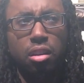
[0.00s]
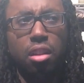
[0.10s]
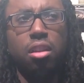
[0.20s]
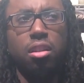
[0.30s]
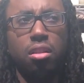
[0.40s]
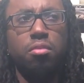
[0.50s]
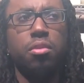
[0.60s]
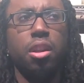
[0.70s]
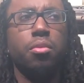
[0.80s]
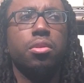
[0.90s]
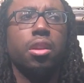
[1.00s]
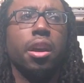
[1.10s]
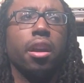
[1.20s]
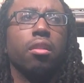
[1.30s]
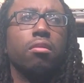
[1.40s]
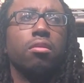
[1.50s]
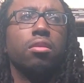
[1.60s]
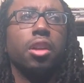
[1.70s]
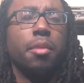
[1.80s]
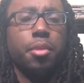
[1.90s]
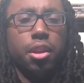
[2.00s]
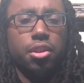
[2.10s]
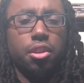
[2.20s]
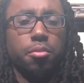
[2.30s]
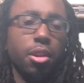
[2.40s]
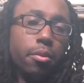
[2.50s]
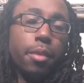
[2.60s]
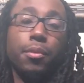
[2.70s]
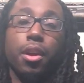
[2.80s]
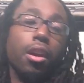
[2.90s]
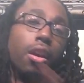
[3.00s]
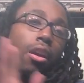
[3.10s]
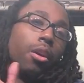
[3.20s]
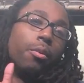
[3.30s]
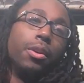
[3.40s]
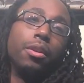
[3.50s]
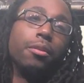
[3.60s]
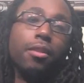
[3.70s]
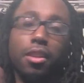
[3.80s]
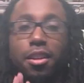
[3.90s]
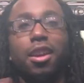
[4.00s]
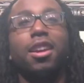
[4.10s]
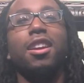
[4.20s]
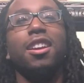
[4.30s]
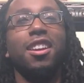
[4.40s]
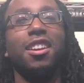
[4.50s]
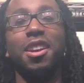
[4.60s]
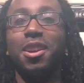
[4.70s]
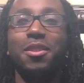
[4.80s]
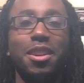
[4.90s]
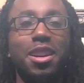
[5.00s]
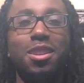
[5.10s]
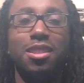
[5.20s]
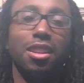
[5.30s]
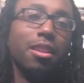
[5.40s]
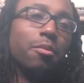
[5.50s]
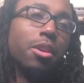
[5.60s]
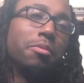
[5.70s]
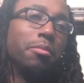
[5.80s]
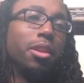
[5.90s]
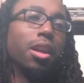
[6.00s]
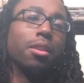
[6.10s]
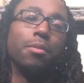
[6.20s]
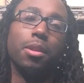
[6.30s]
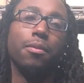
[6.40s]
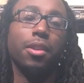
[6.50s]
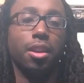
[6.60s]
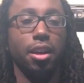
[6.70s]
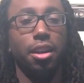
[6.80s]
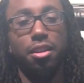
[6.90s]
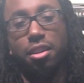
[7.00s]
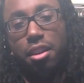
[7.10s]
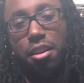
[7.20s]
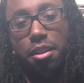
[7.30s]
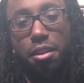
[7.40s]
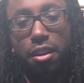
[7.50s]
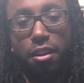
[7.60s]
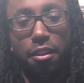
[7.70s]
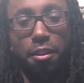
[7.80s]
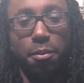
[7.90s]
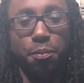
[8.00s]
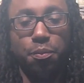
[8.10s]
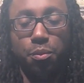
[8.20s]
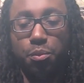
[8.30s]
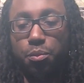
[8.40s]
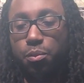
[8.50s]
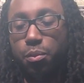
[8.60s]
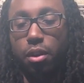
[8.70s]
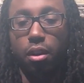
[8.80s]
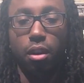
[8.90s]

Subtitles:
I think that was when they was like on top of their shit. But anyway, we ain't gonna sit here and watch me be like a motherfucking 90s kid.